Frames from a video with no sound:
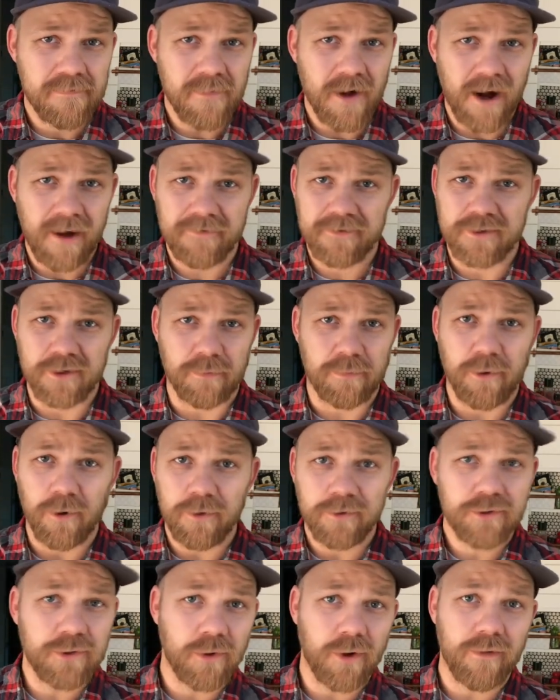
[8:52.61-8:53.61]
officer
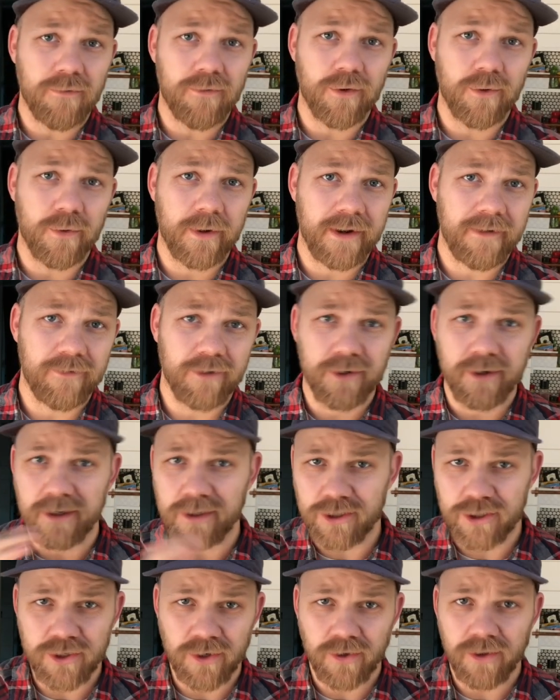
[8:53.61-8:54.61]
pulls you over or whatever, you
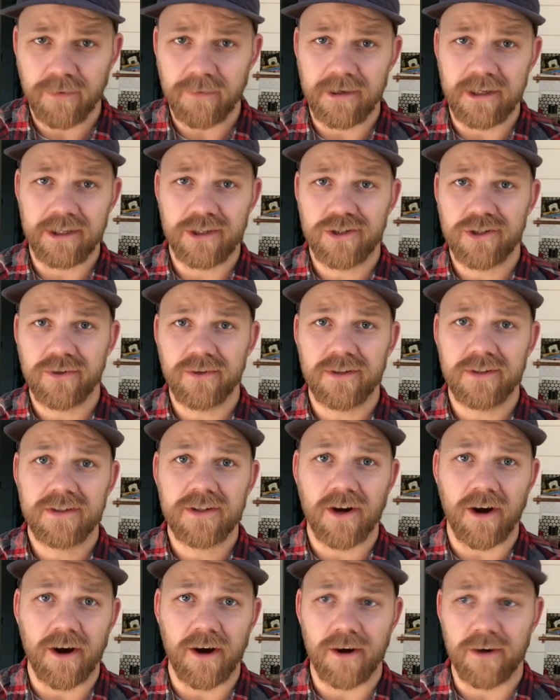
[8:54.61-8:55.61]
can show them an insurance
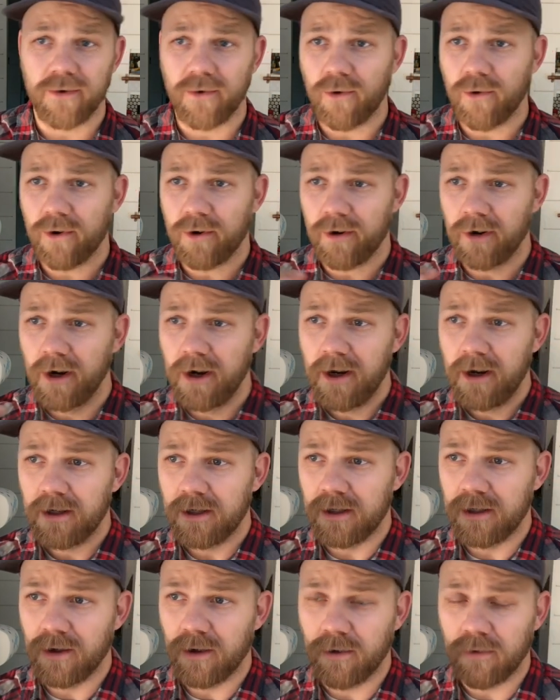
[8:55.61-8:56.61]
card, or
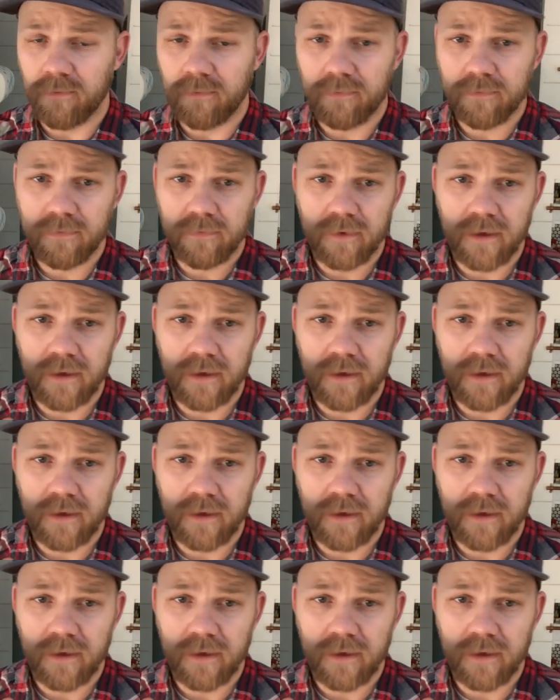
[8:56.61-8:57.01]
you know,